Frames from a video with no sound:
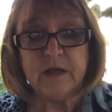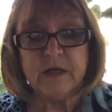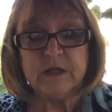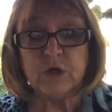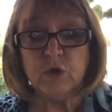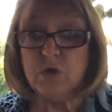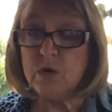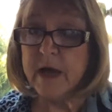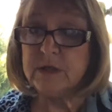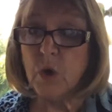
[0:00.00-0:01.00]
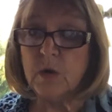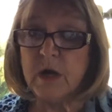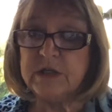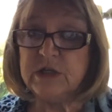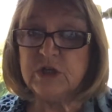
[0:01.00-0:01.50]
So you guys hold
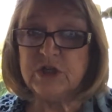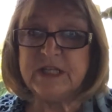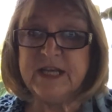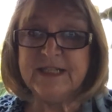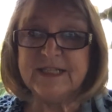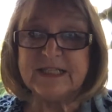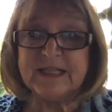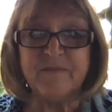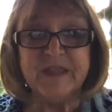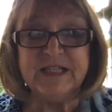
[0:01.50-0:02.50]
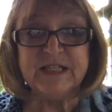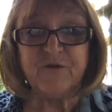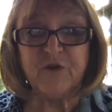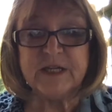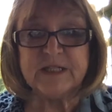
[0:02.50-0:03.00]
on to your seats. It's something
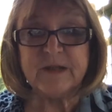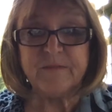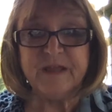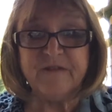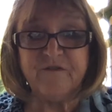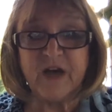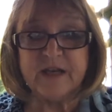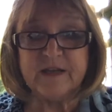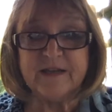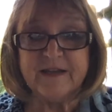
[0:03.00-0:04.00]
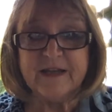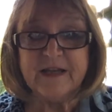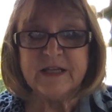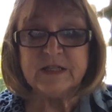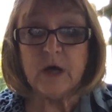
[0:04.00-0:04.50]
different and something fun.
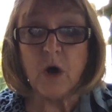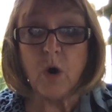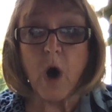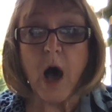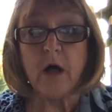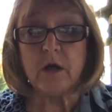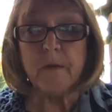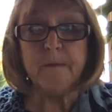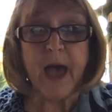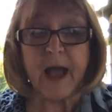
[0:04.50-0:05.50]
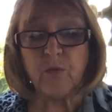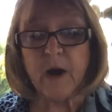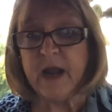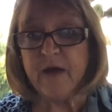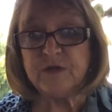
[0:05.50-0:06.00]
So I'll come back
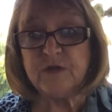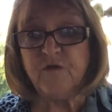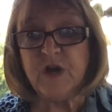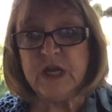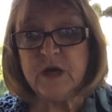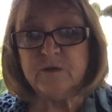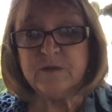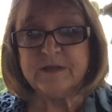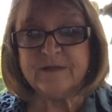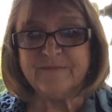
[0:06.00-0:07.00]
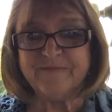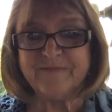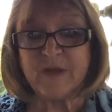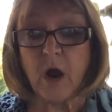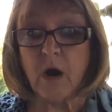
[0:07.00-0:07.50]
right after the videos.
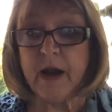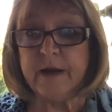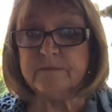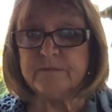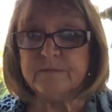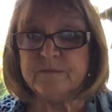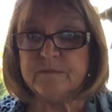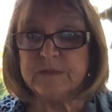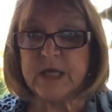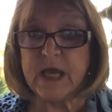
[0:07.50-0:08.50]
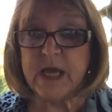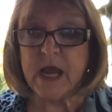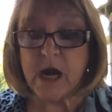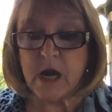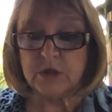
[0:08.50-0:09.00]
All right. Take
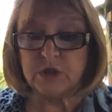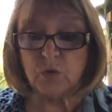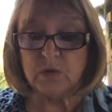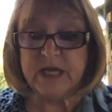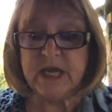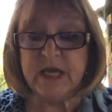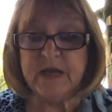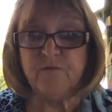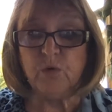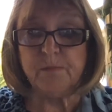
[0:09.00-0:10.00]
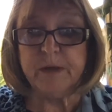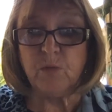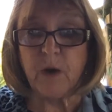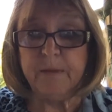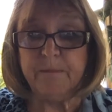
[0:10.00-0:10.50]
care. Don't leave. We'll be
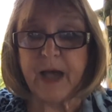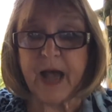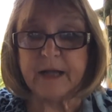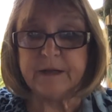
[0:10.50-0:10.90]
right back.